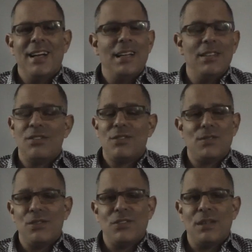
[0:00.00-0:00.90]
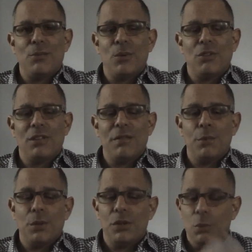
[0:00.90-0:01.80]
It's the same question
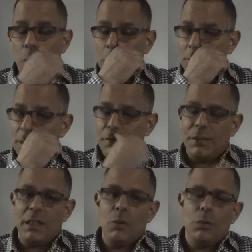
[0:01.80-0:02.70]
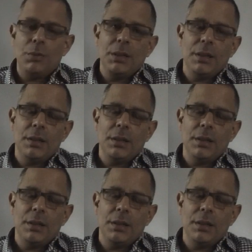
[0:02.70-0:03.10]
everywhere in the world. I mean, I think there will be.